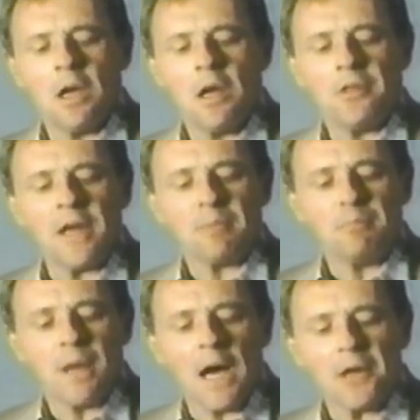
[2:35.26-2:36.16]

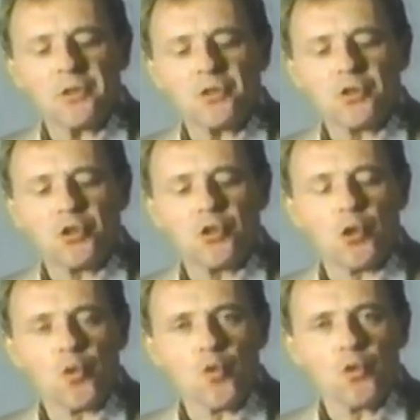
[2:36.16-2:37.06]
that blasts
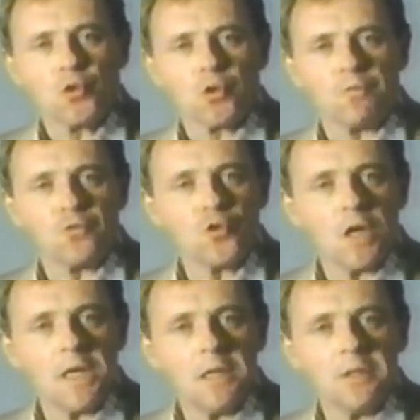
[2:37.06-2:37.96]
the roots of
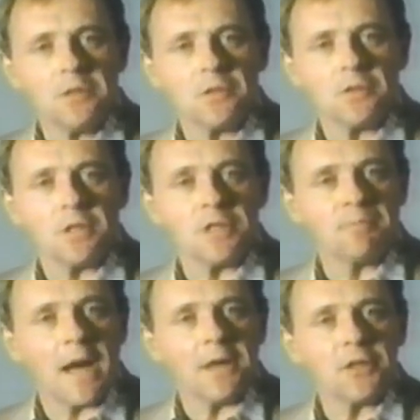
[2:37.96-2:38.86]
trees is
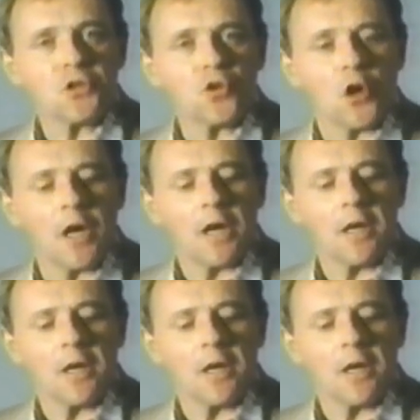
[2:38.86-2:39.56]
my destroyer.